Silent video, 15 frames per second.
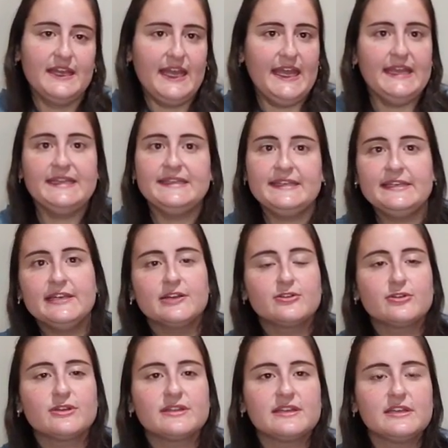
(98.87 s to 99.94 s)
any
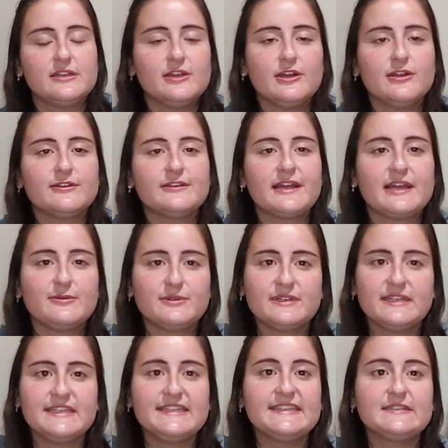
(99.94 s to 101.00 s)
acrylic yarn, I
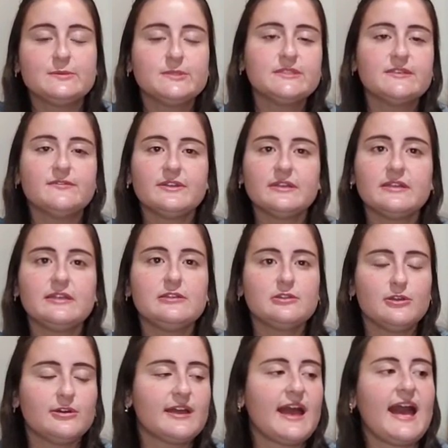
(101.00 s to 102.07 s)
wanted to specifically
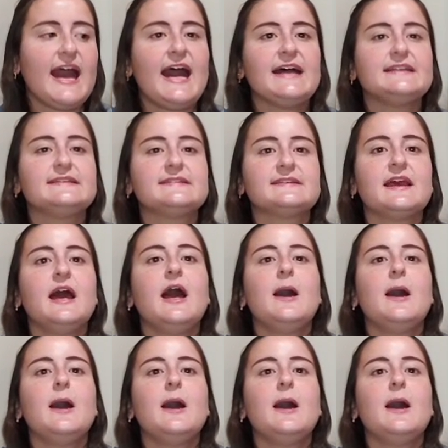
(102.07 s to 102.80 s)
look at